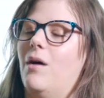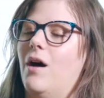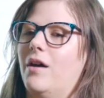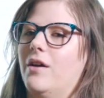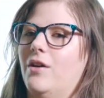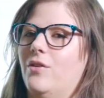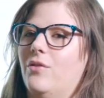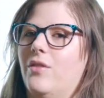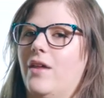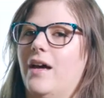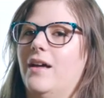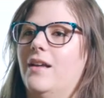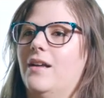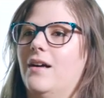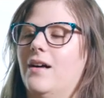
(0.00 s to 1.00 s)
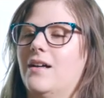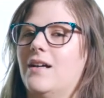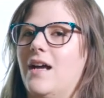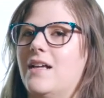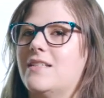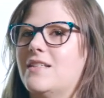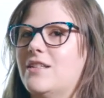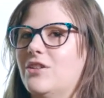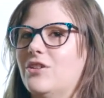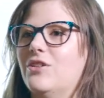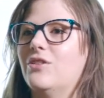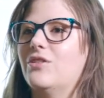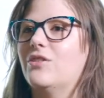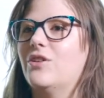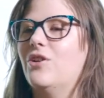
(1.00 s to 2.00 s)
motto that I
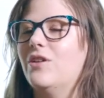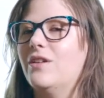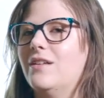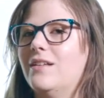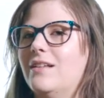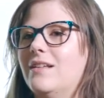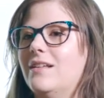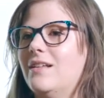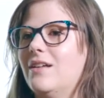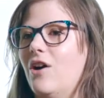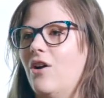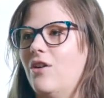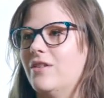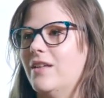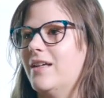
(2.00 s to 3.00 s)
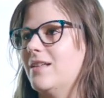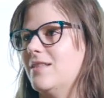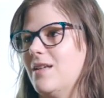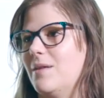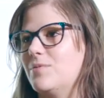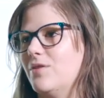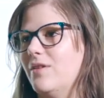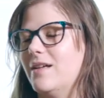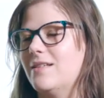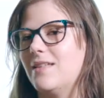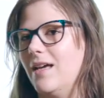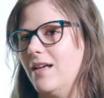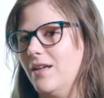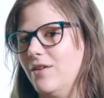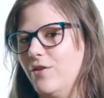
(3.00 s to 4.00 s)
still couldn't hardly
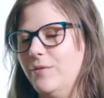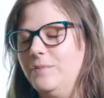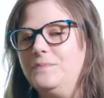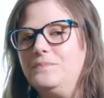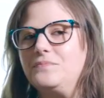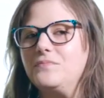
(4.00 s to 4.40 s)
conceptualize that either.